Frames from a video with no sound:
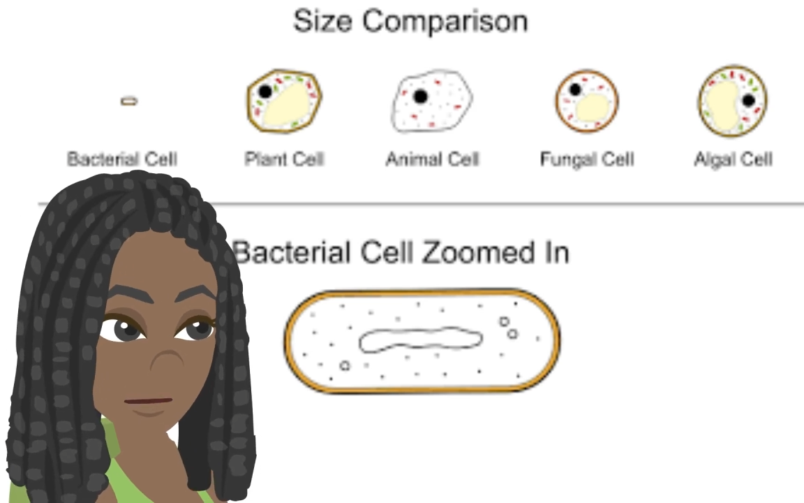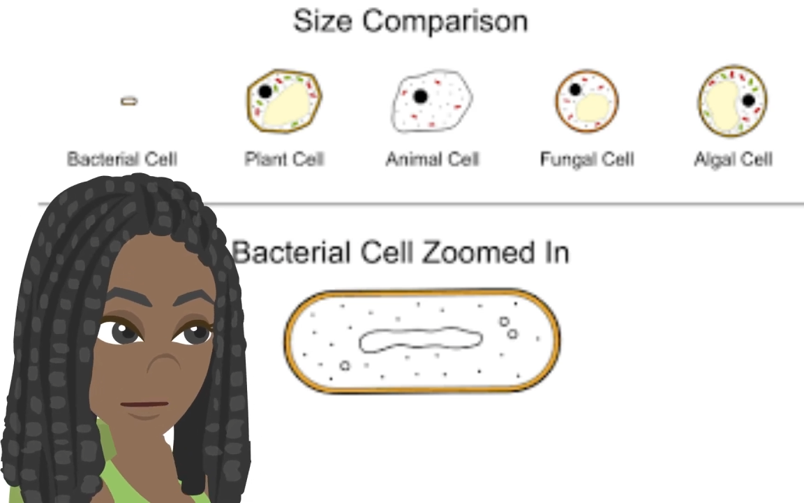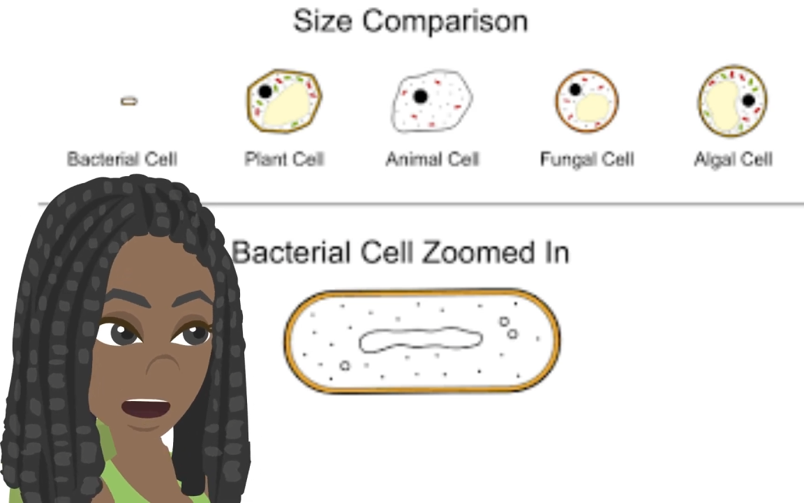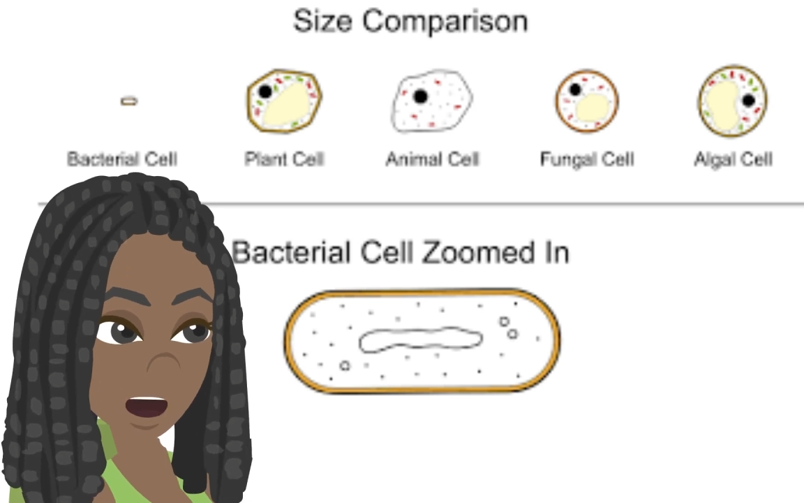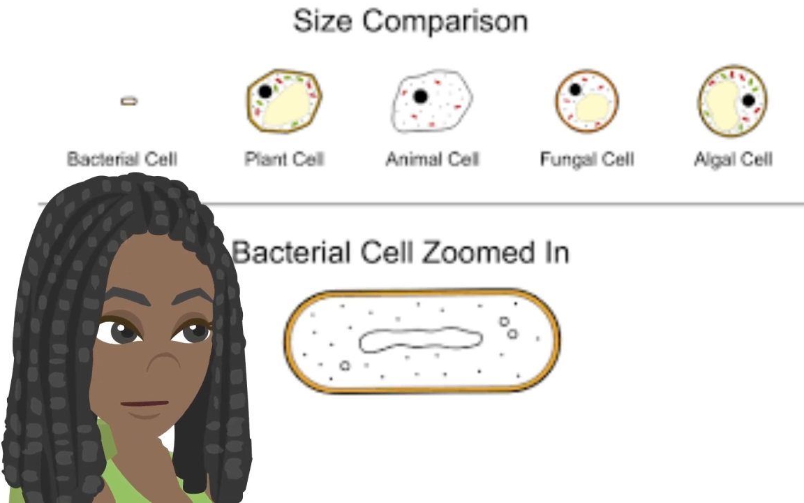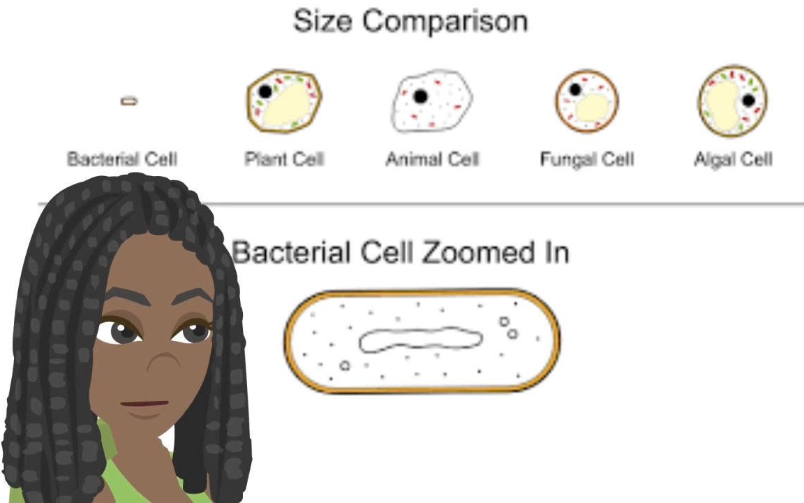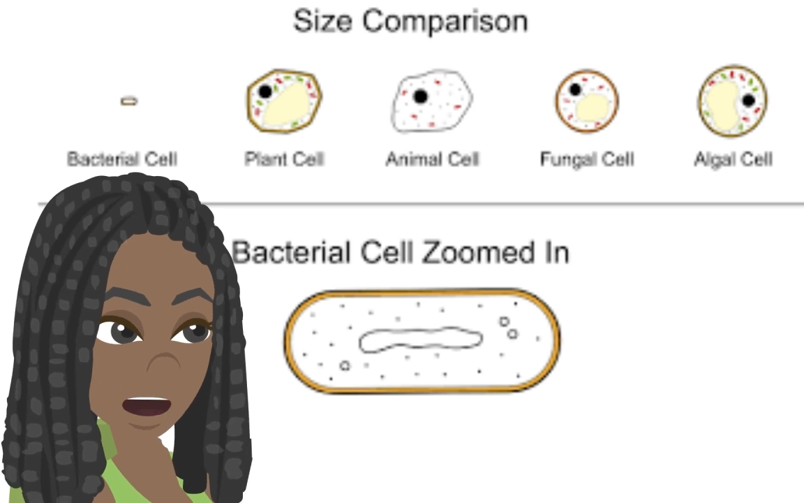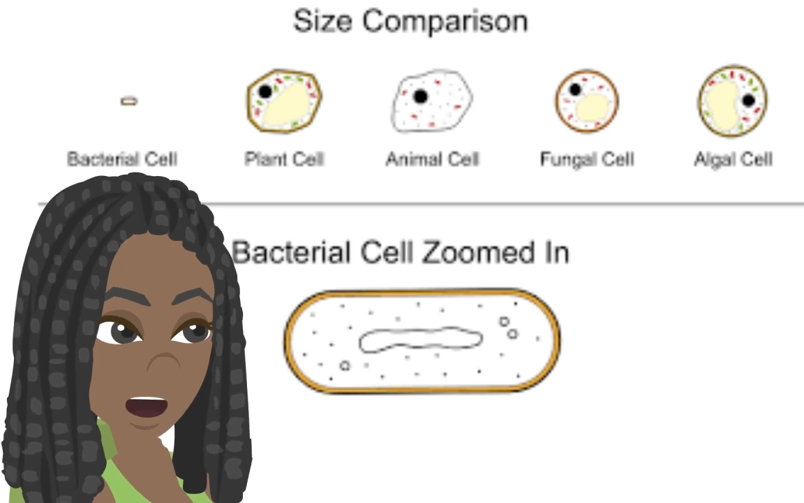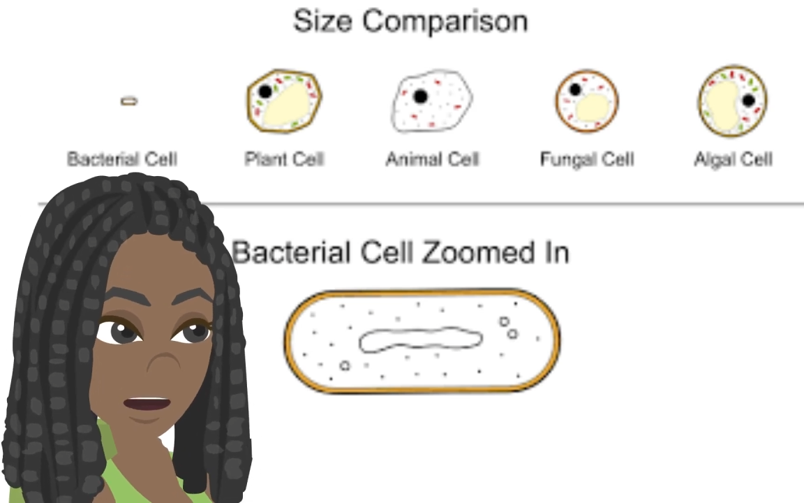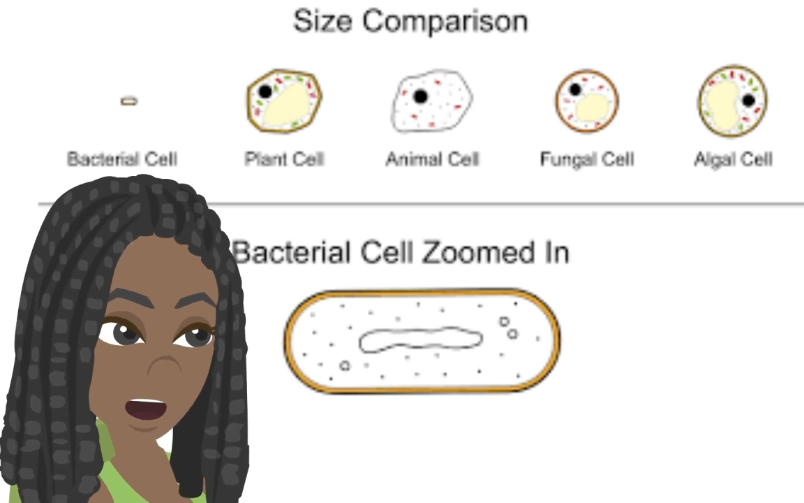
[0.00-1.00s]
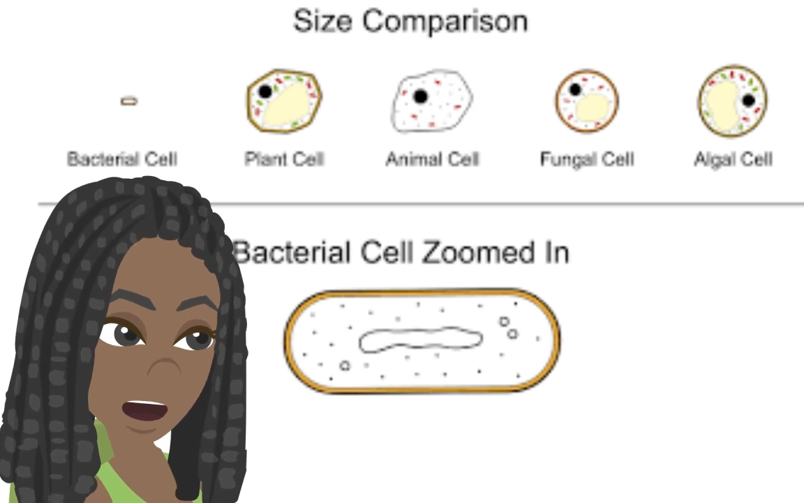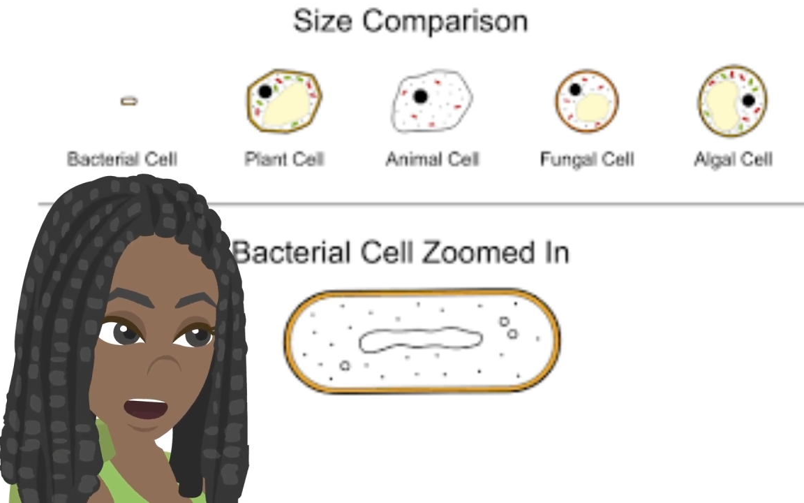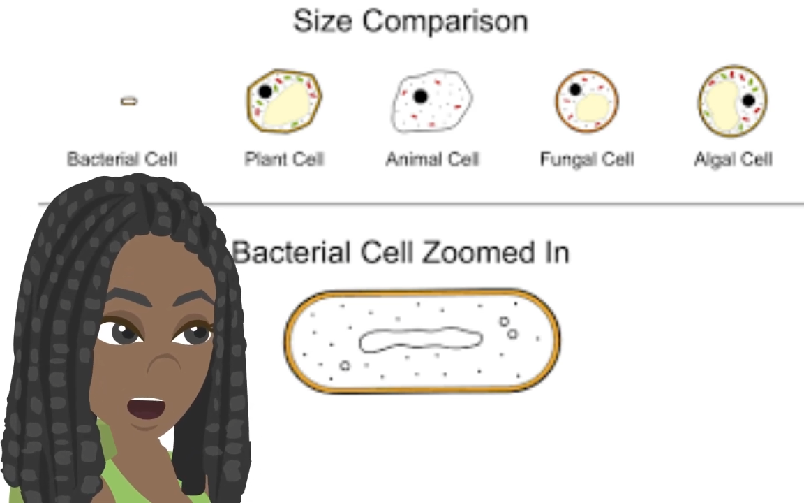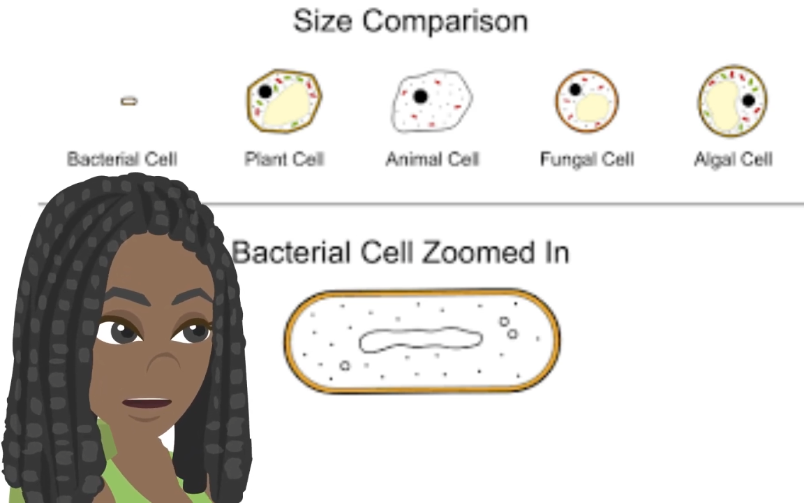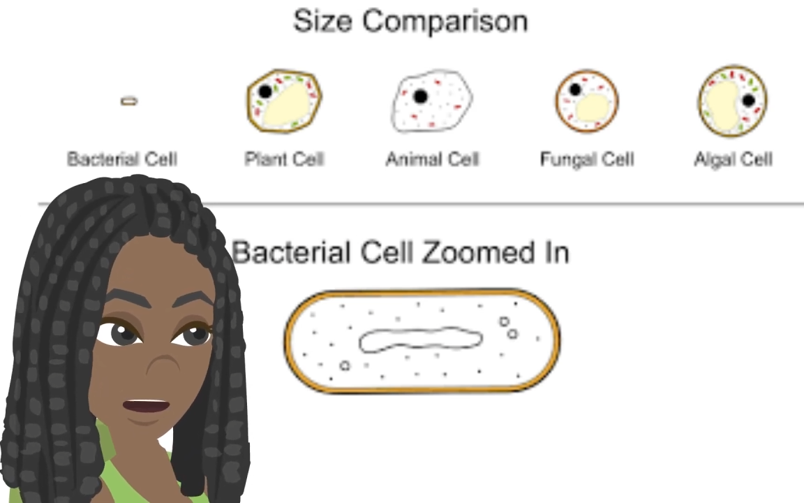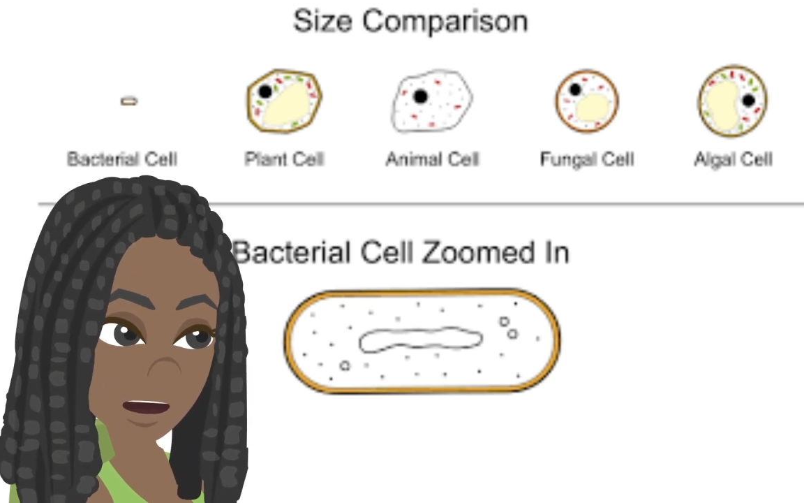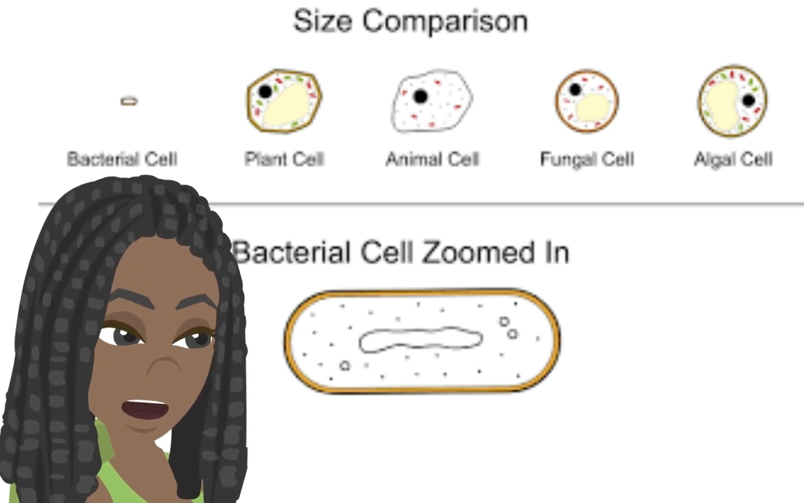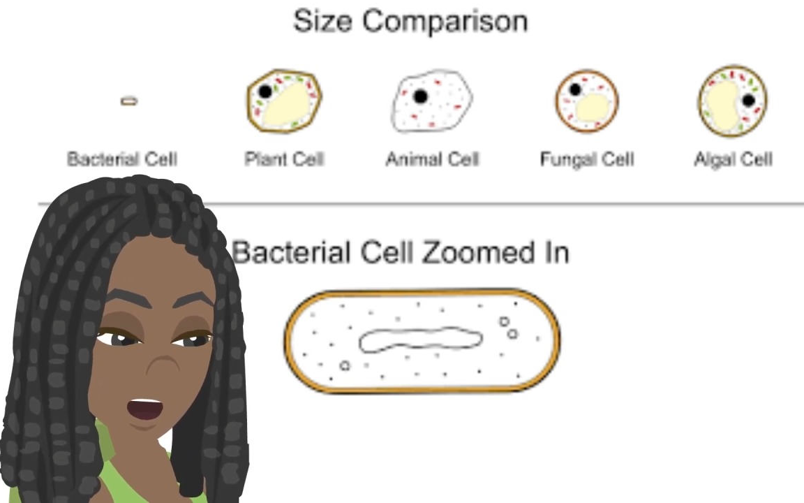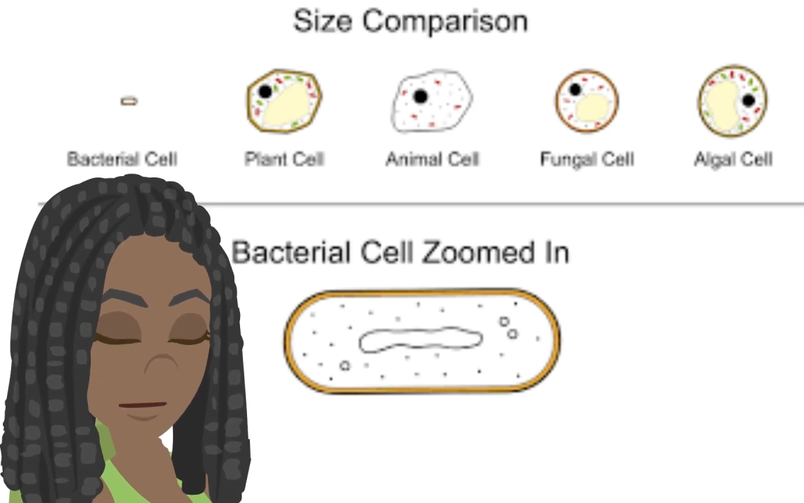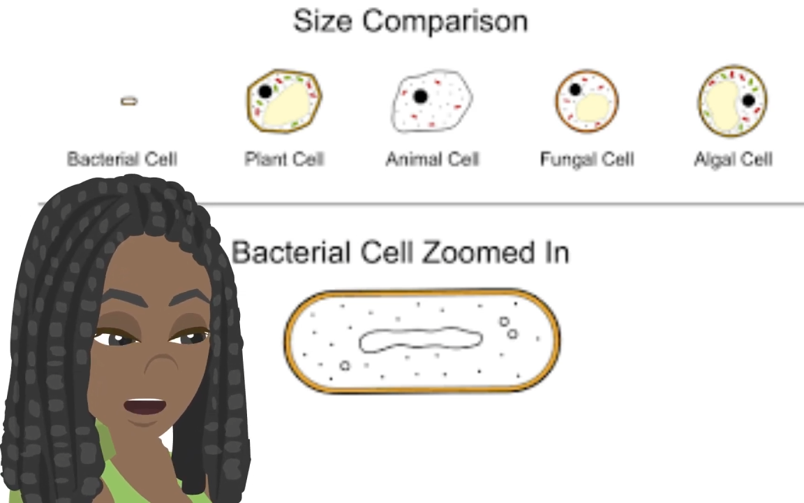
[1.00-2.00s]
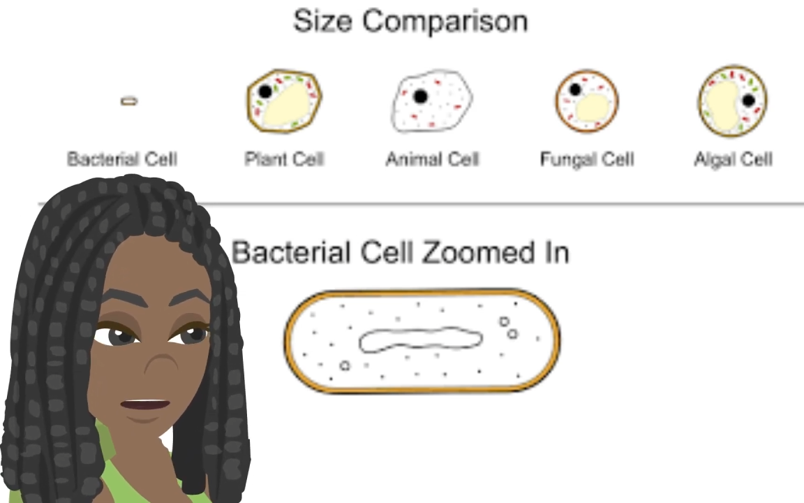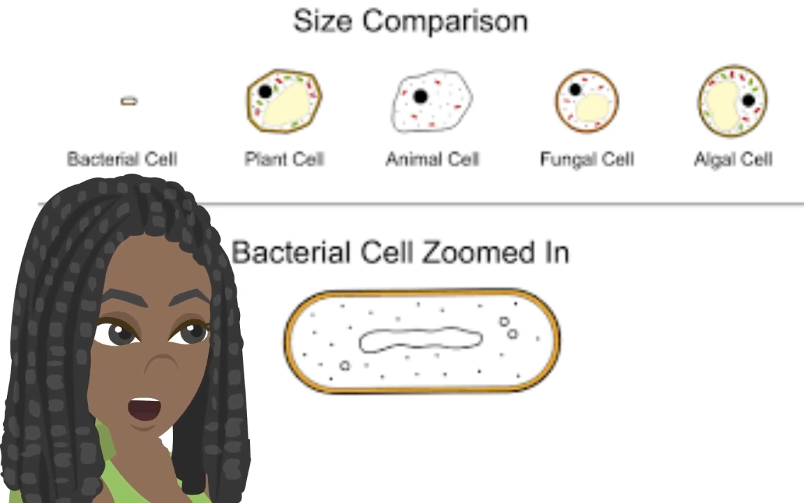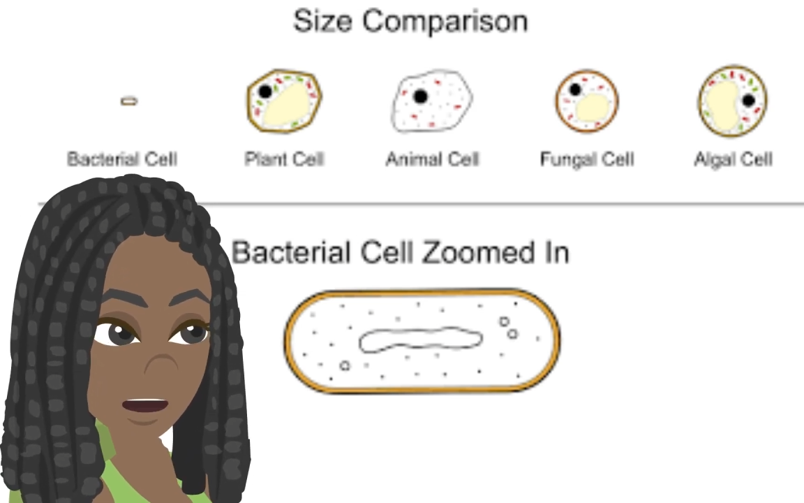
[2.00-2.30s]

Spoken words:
from as small as a millionth of a meter to